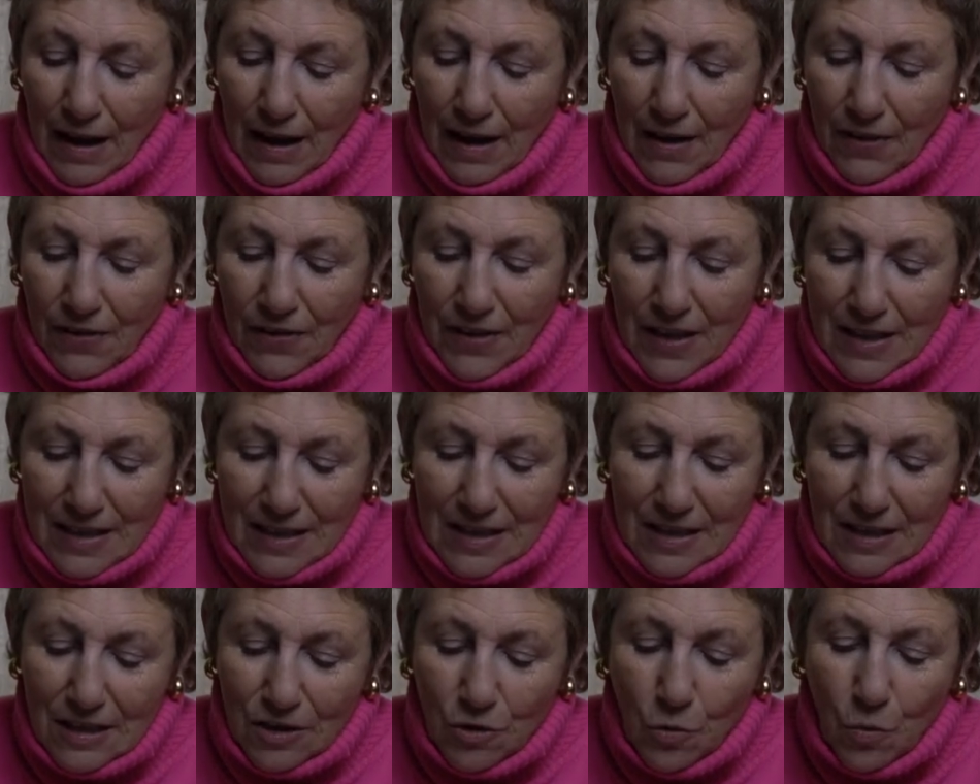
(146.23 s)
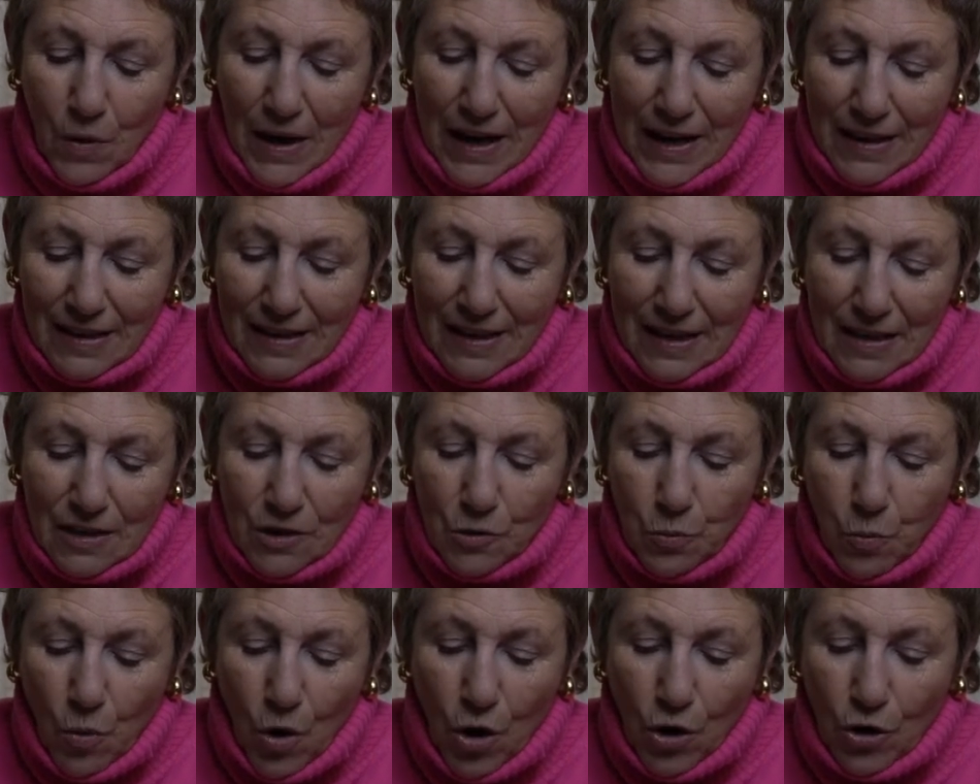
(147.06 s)
This is the way
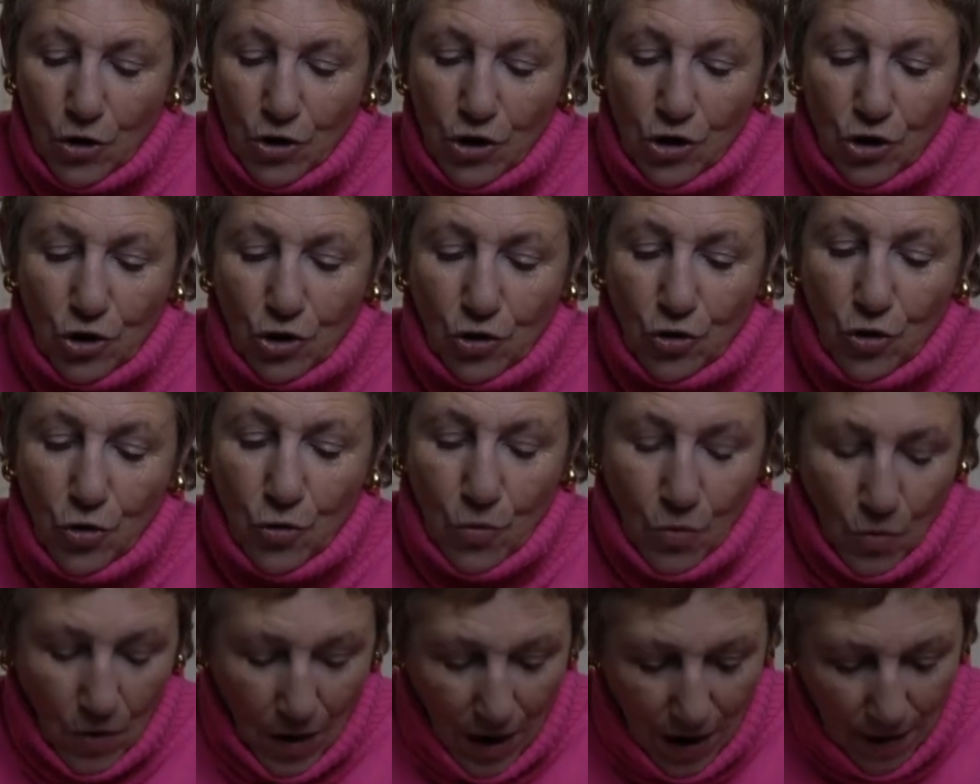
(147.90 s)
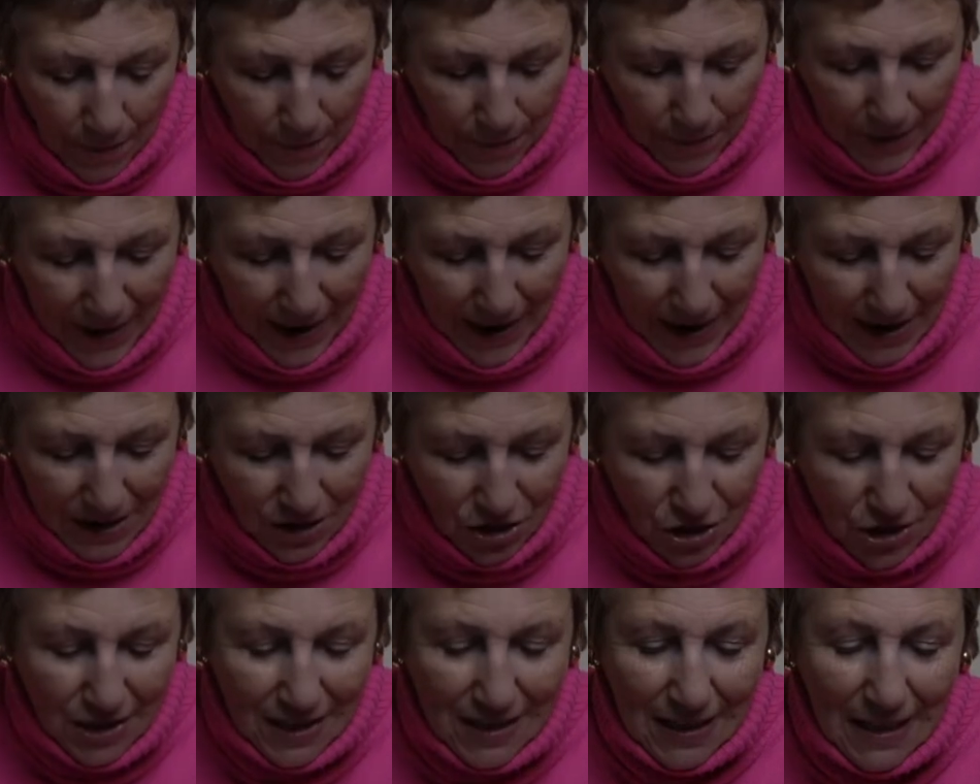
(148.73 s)
this works through. On page
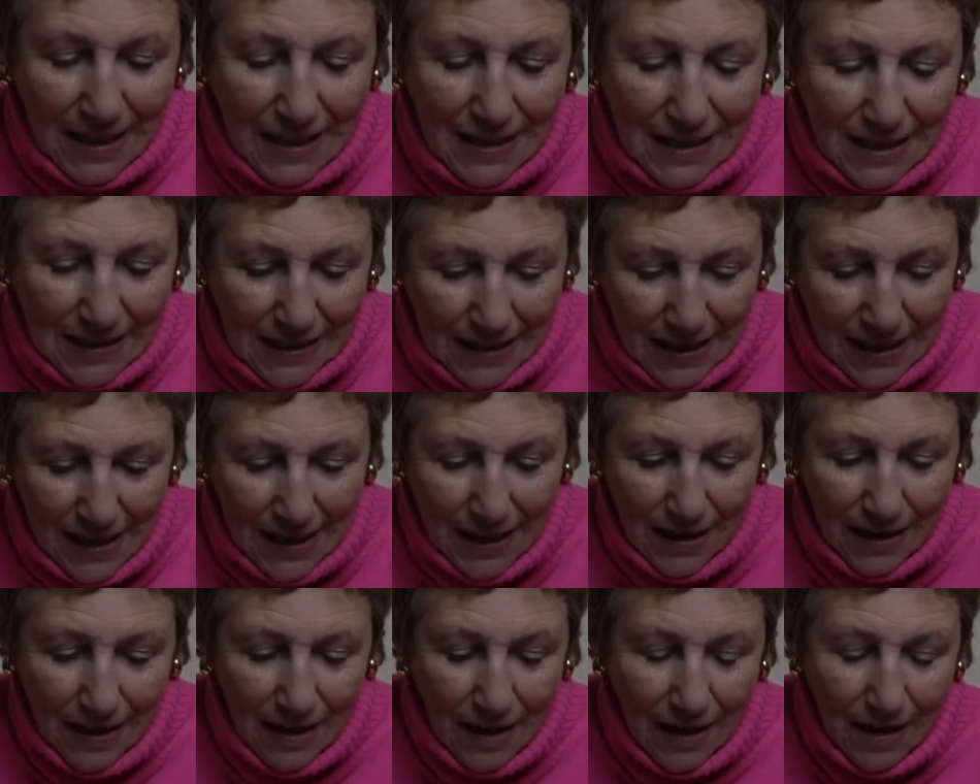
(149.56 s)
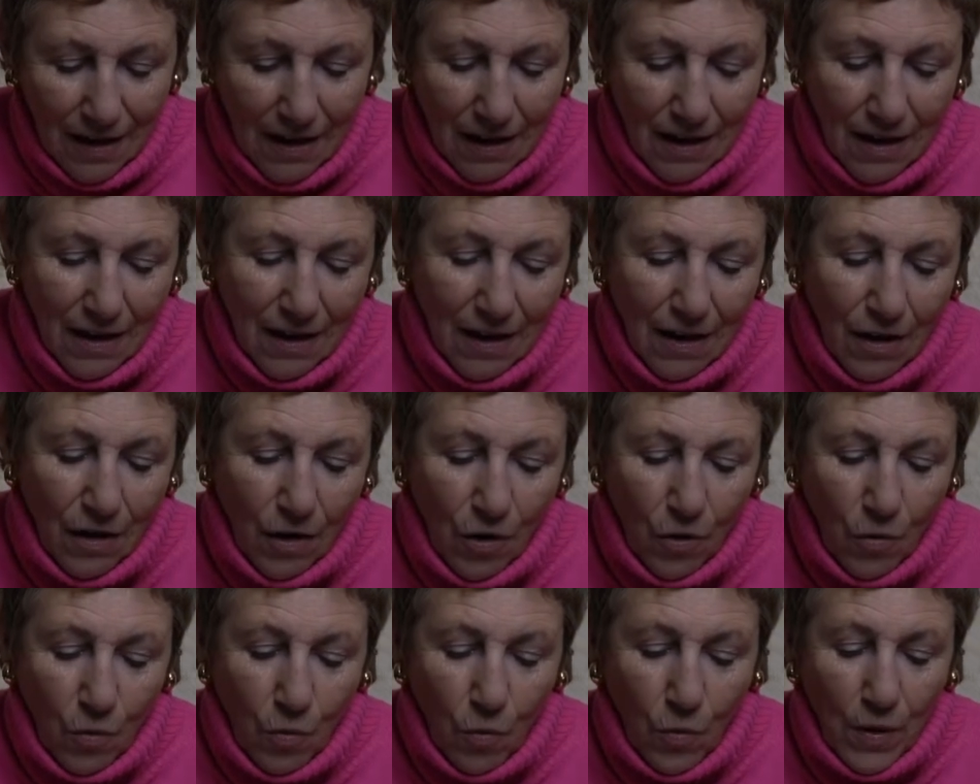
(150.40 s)
16,
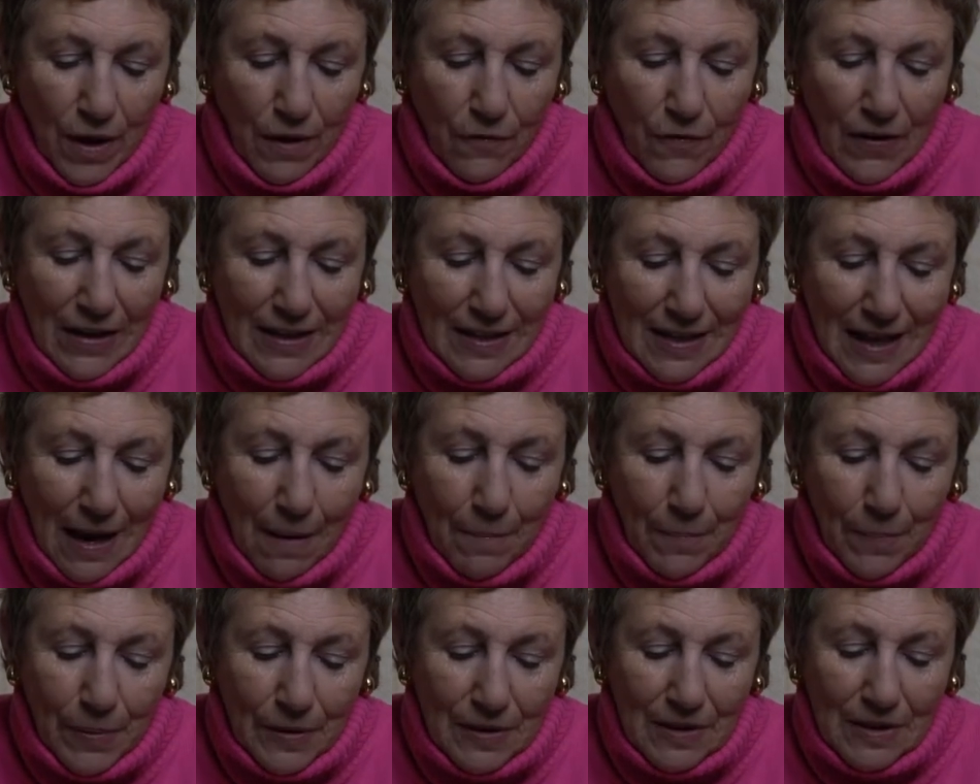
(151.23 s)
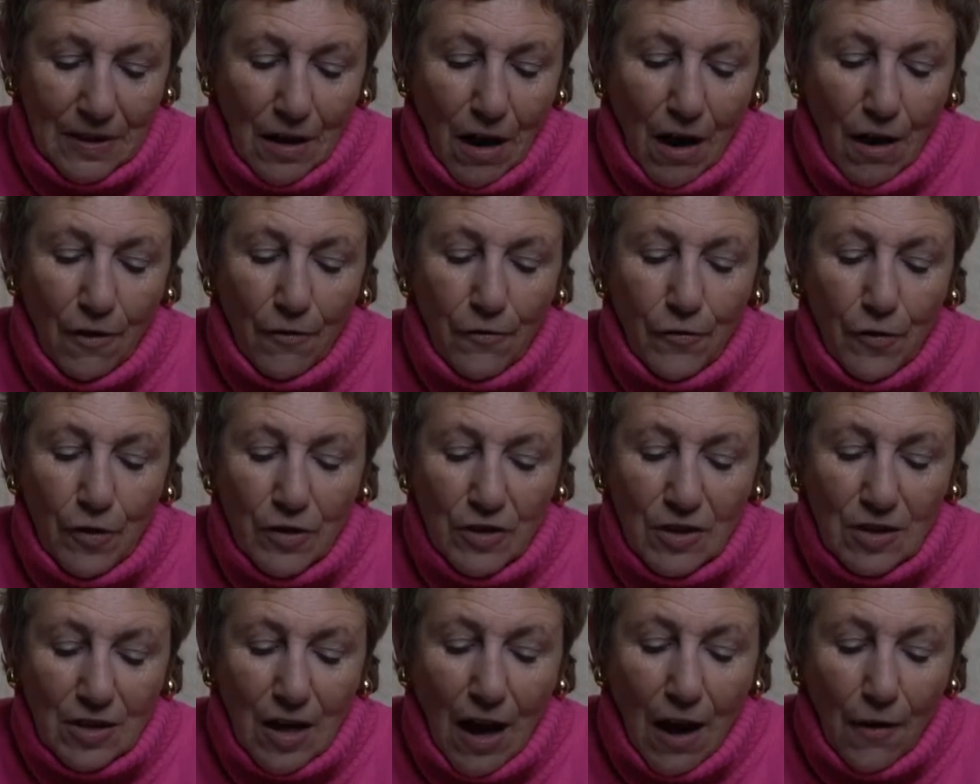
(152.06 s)
we have examples of
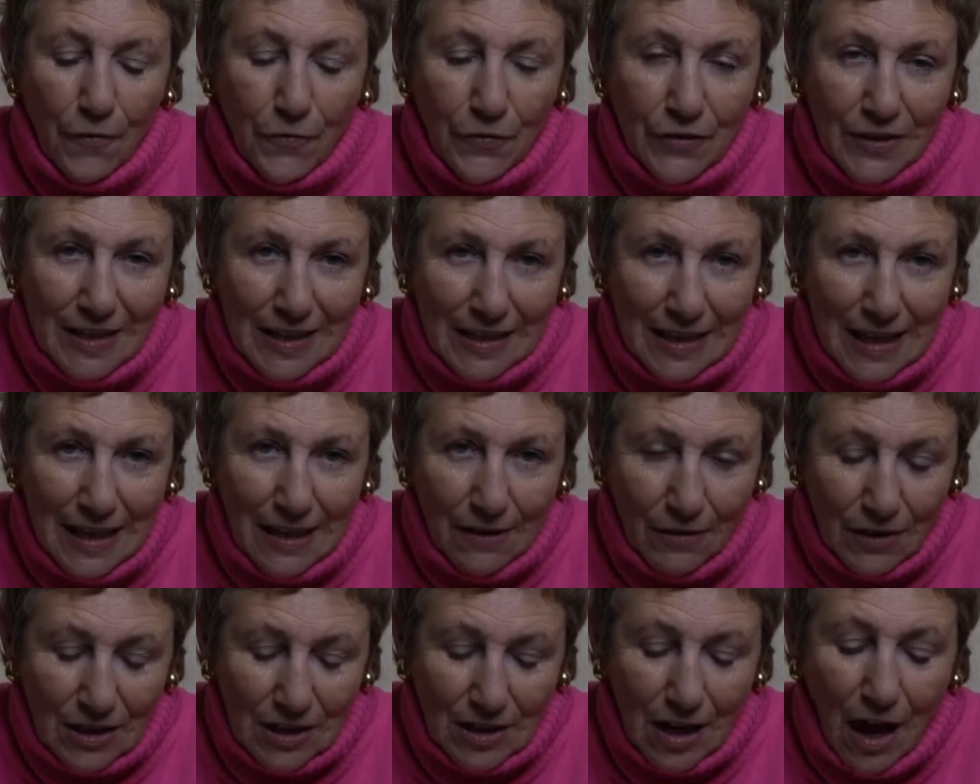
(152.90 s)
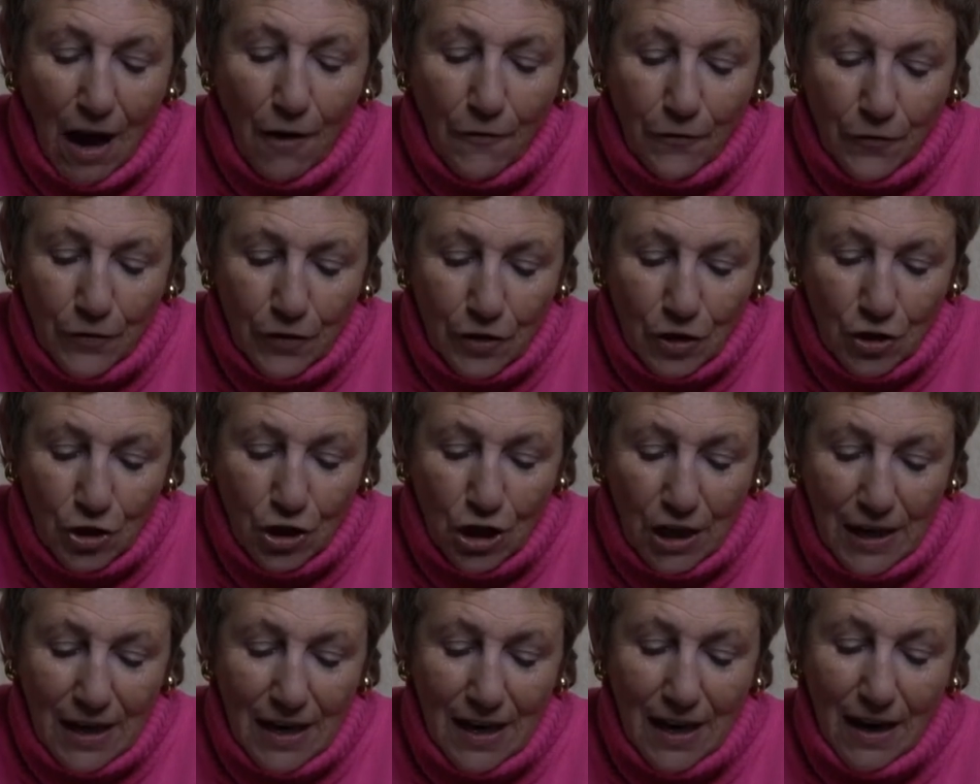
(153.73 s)
soft C, soft
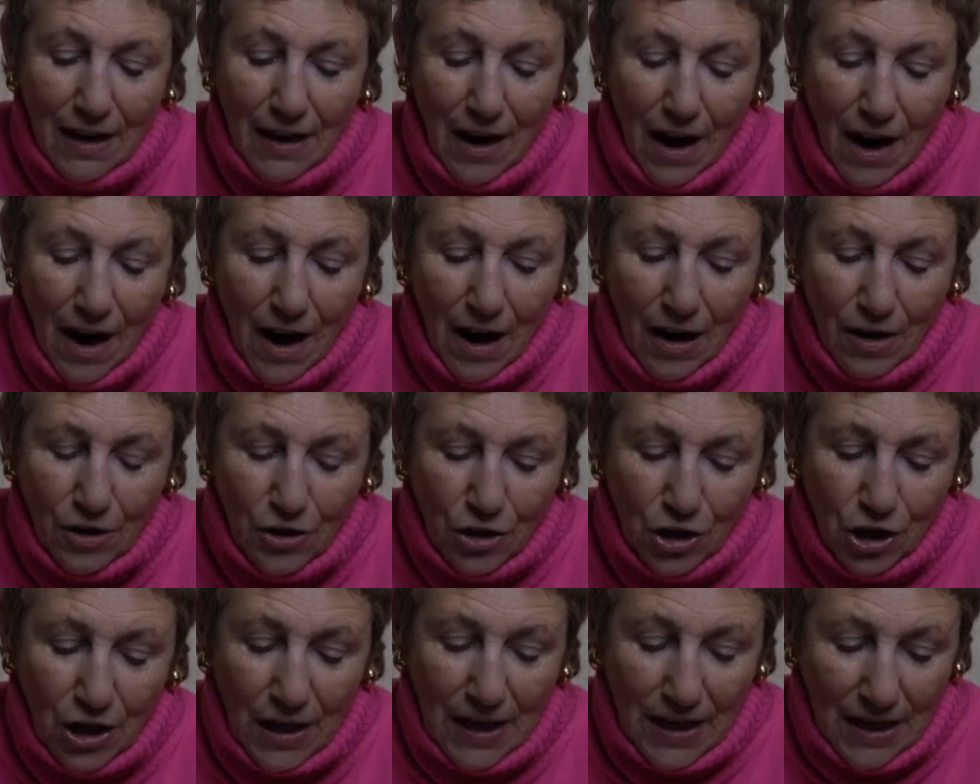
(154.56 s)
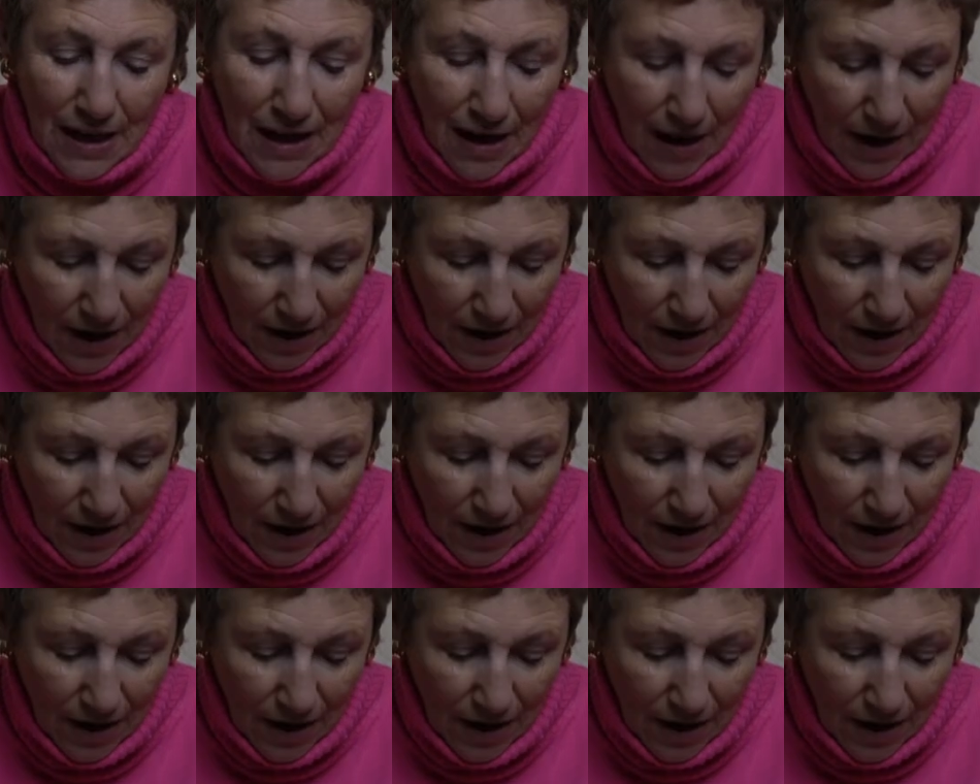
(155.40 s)
G and hard G.